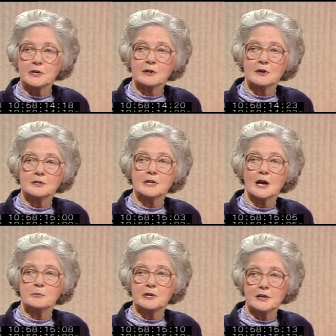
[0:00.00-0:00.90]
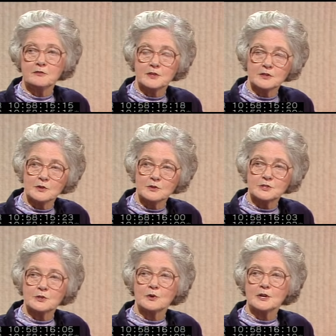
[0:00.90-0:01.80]
because I believe that
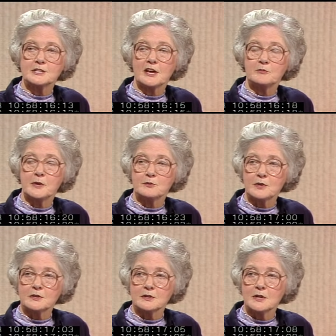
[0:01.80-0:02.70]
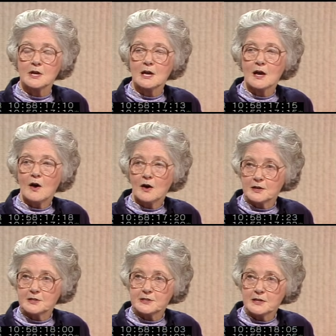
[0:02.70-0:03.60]
those stories have been written
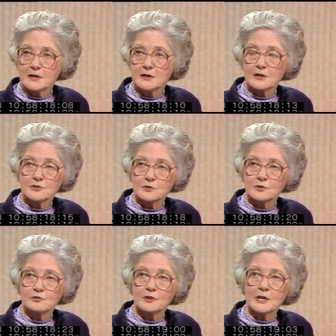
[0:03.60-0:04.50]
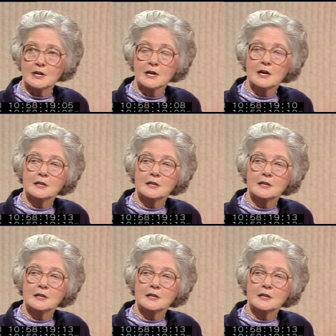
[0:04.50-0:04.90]
honestly and truthfully.